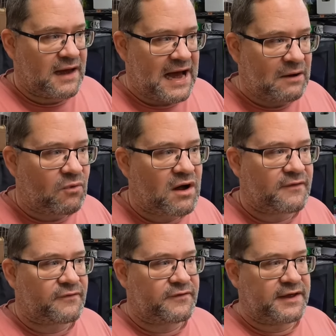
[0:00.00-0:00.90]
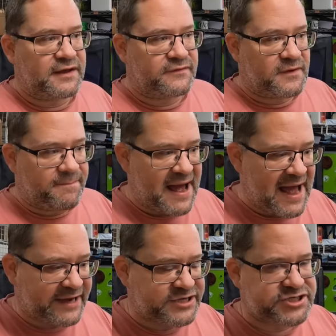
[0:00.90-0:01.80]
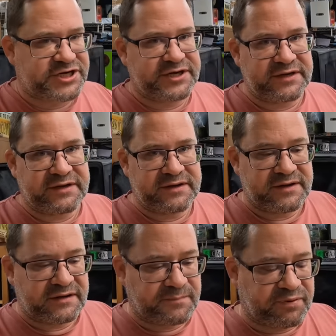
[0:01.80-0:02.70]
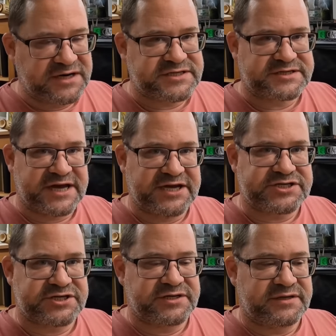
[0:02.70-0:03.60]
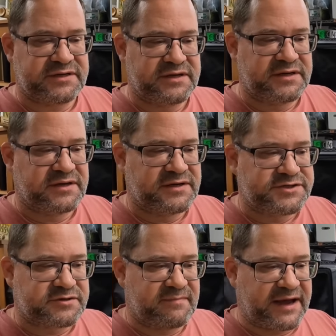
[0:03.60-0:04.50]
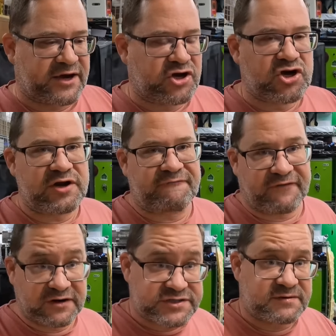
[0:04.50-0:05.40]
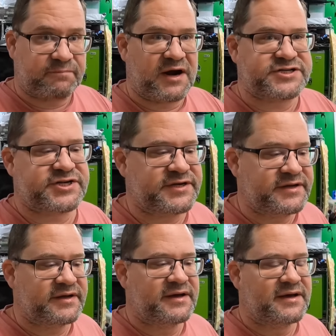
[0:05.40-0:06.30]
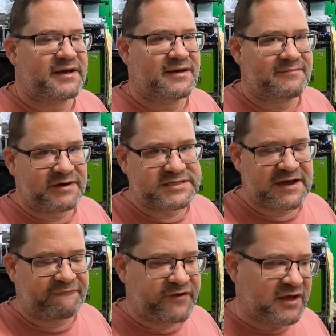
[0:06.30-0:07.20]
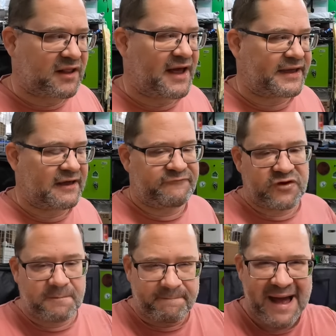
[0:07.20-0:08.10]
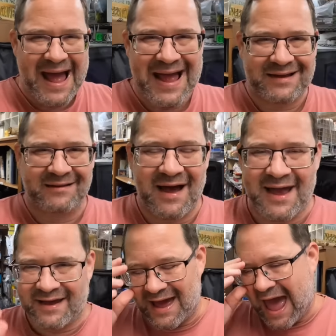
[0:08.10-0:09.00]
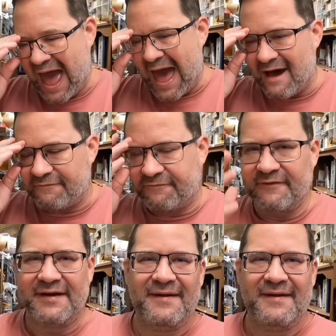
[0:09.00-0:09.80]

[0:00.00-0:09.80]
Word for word: I want the, the packaging and the presentation to make a good first impression because I feel like if you pack like half,